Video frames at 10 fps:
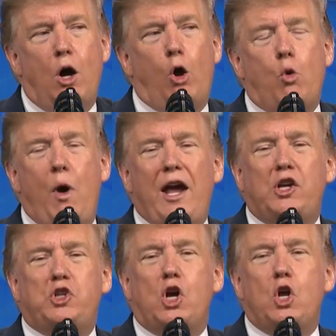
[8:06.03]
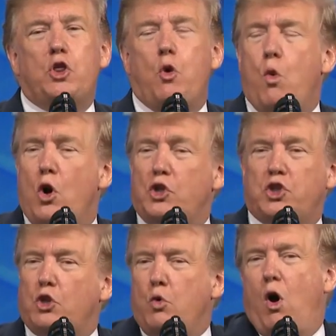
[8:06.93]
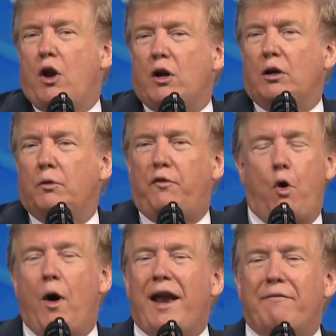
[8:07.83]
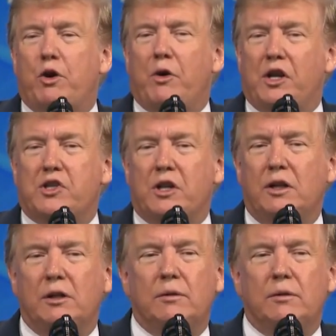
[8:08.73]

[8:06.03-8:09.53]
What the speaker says: always the worst quarter for whatever reason.